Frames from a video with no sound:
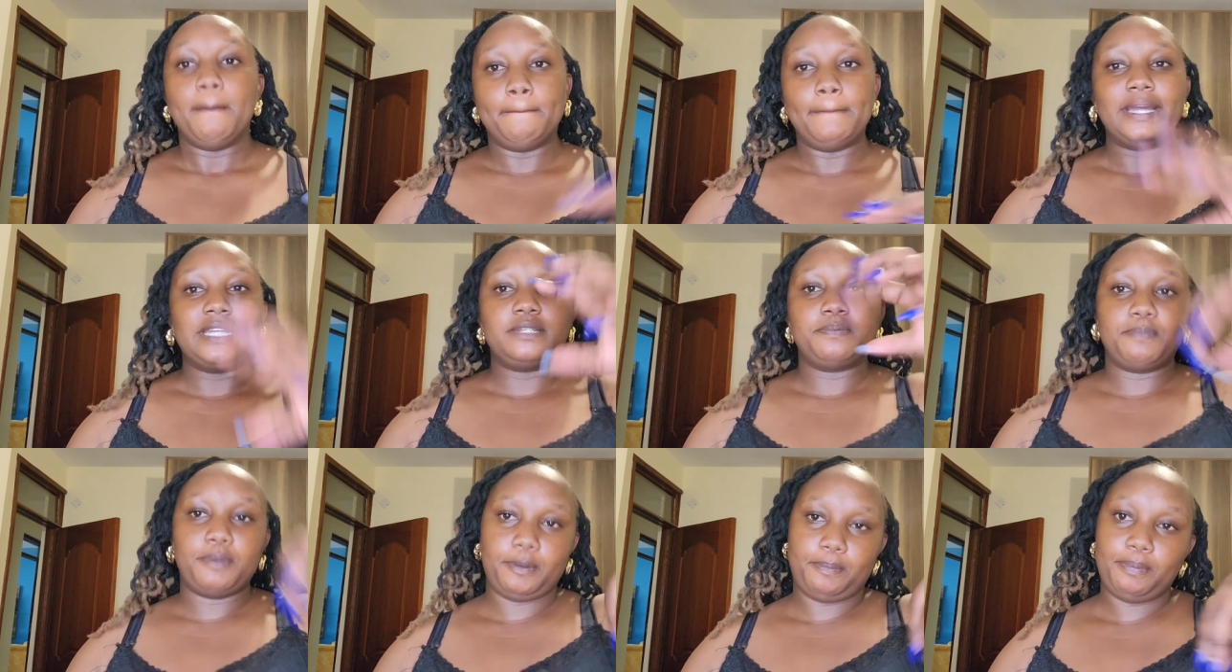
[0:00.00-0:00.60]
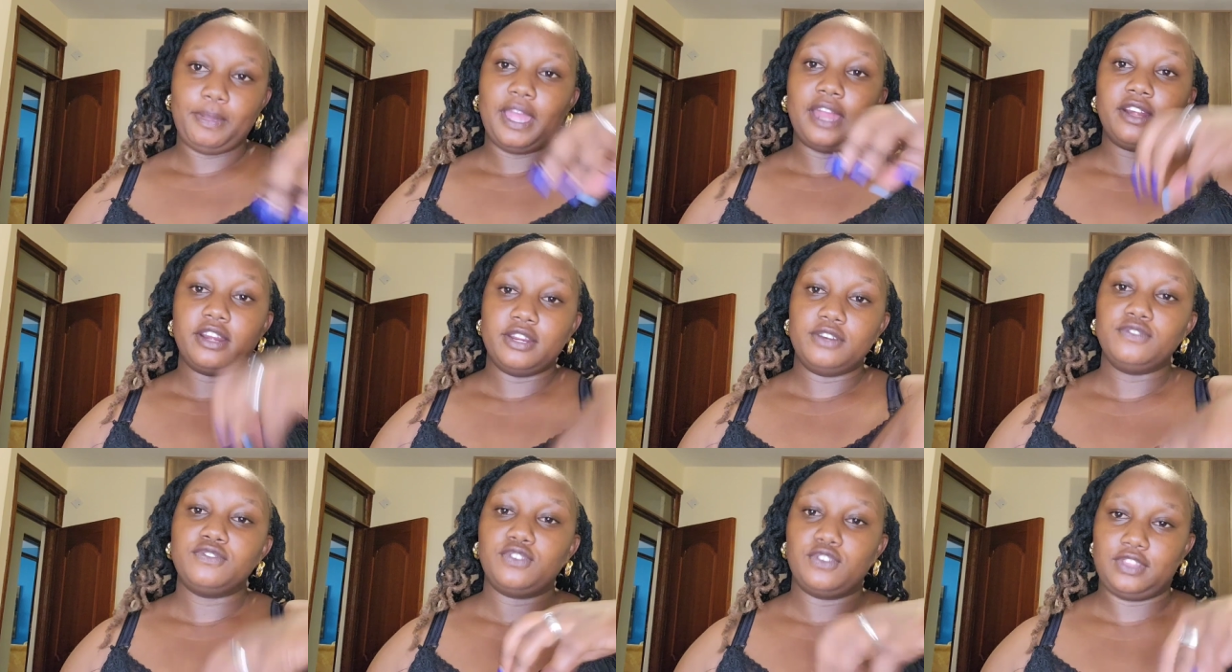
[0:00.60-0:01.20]
But
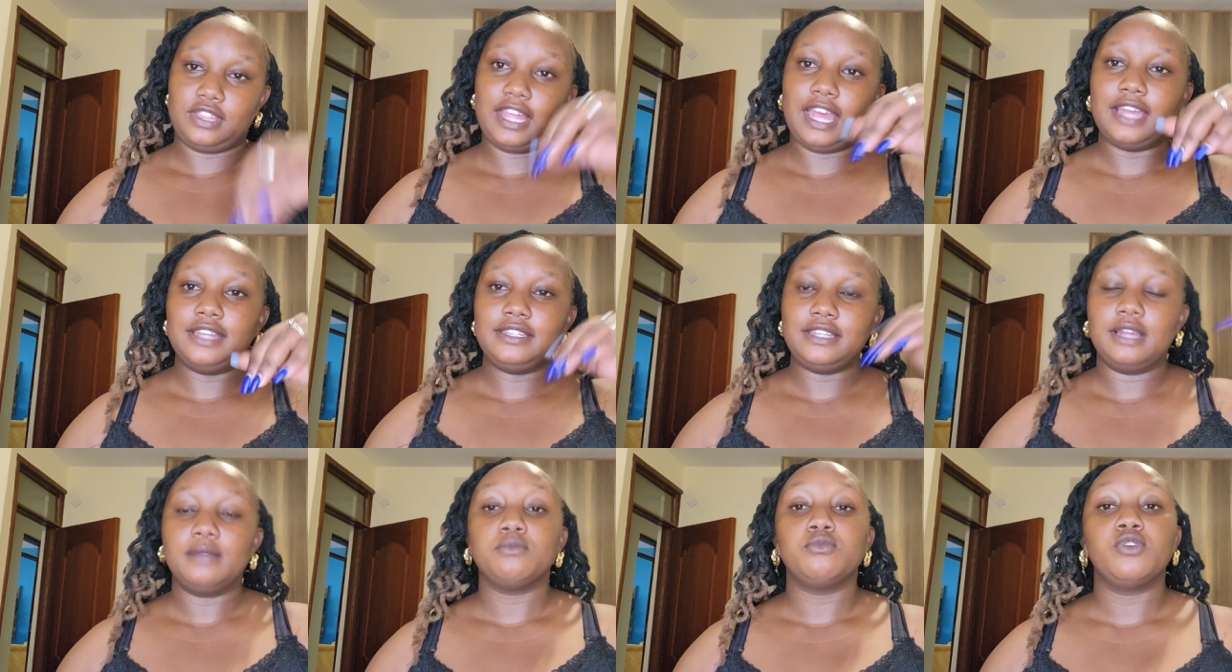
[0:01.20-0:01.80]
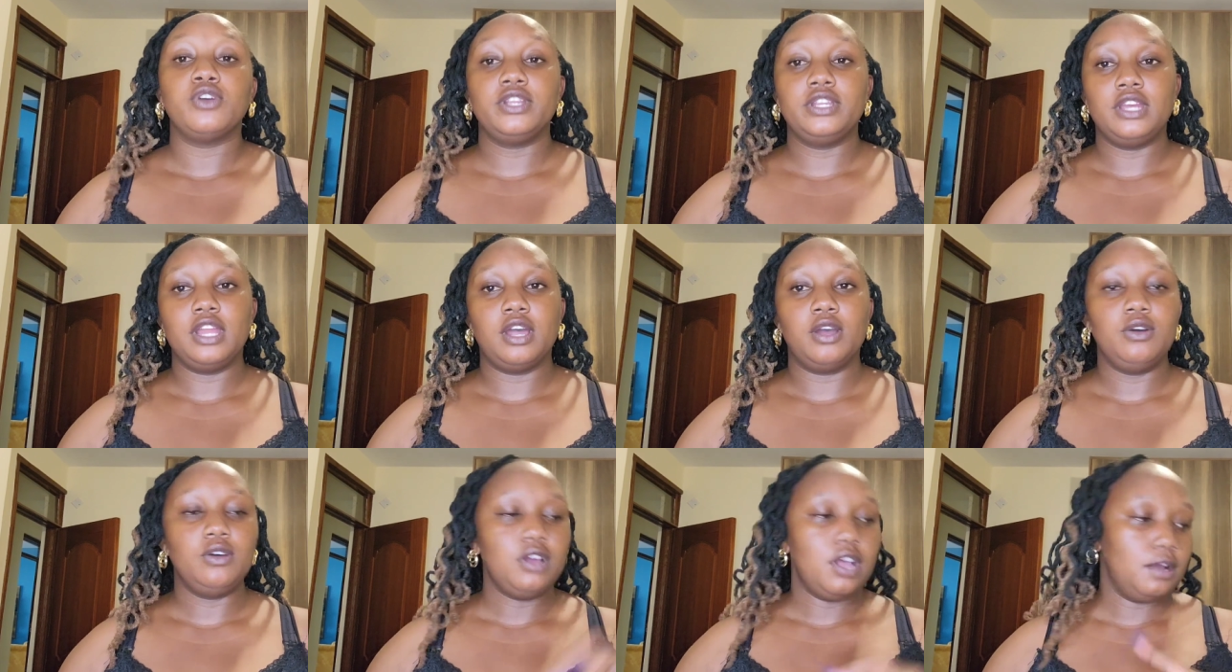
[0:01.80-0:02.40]
preparing for that, I'm going
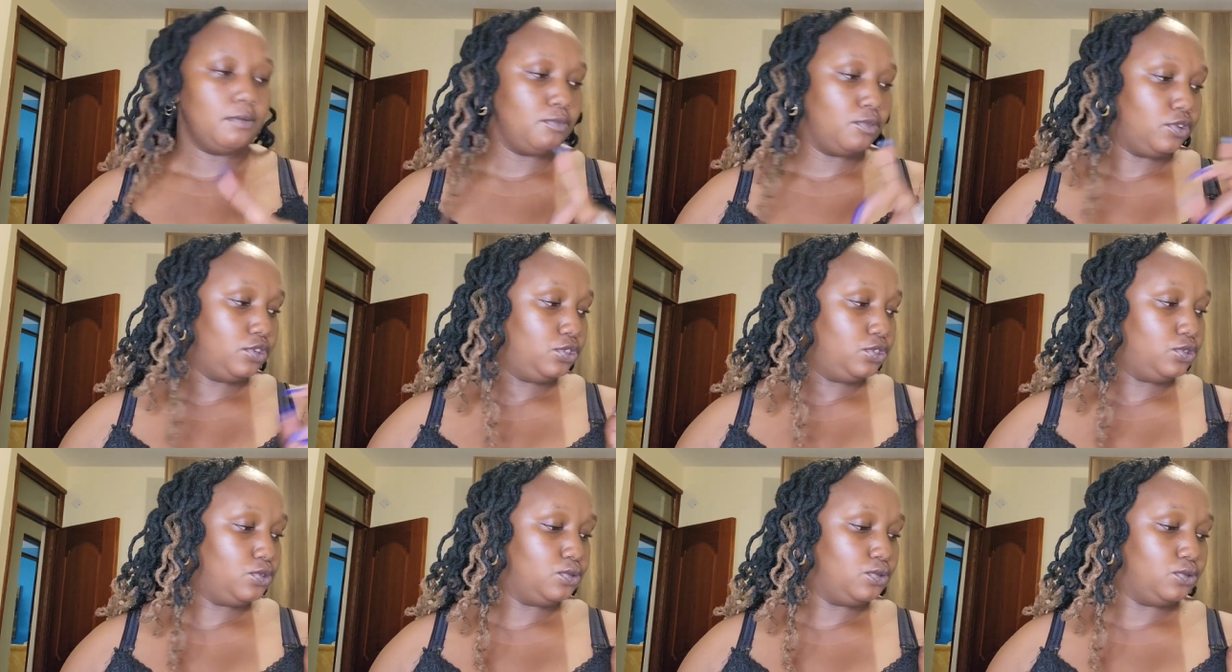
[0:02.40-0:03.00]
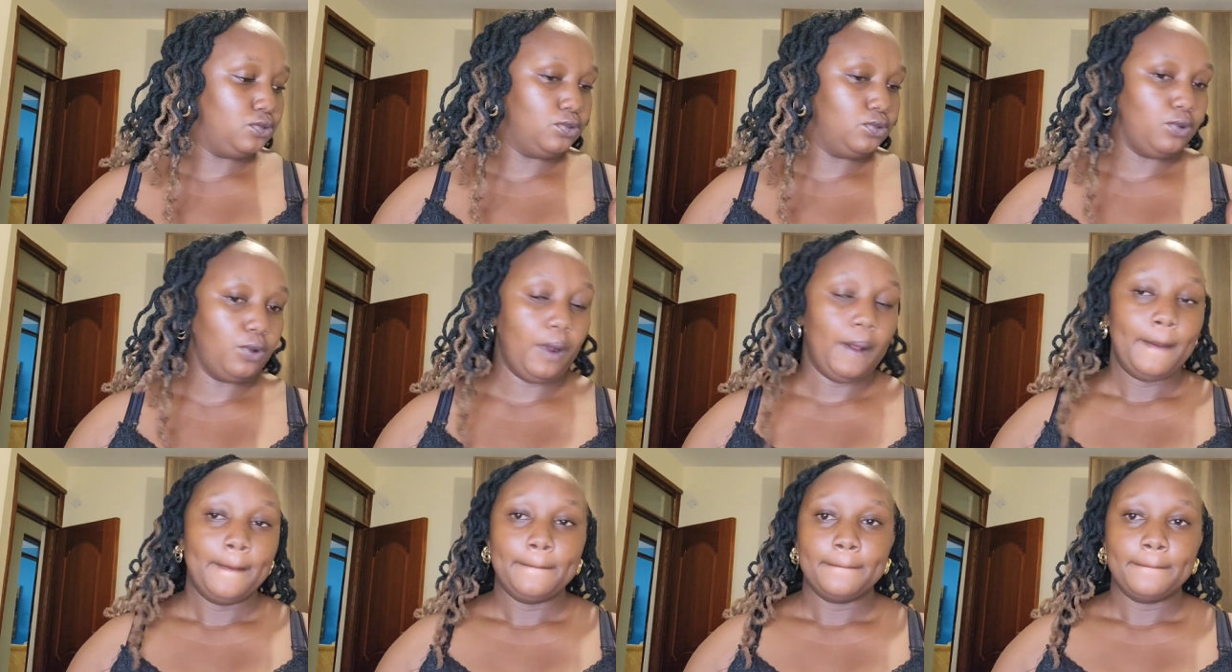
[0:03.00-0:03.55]
now, I'm going to